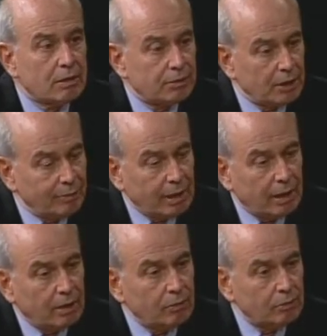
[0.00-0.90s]
And tell me
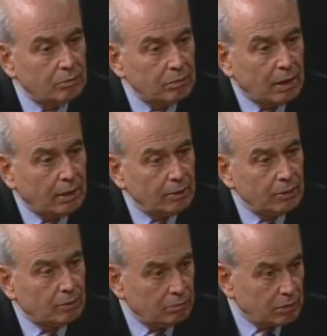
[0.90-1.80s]
how how
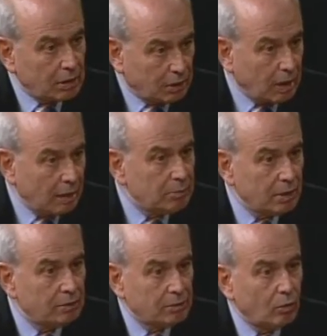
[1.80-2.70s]
you came
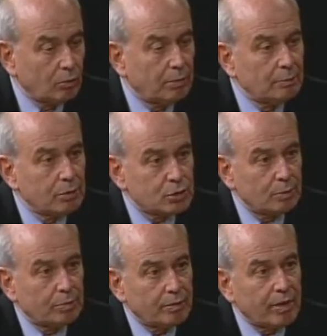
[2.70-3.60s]
to hold
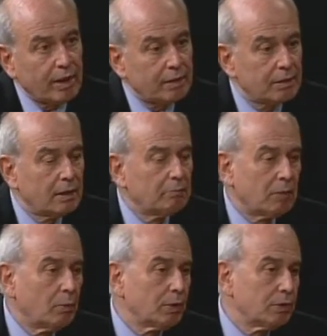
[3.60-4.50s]
membership with that
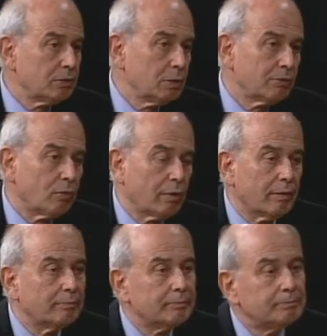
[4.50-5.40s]
and what you're doing for
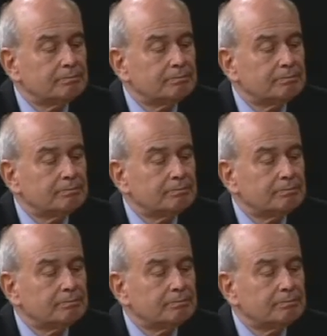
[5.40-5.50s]
them.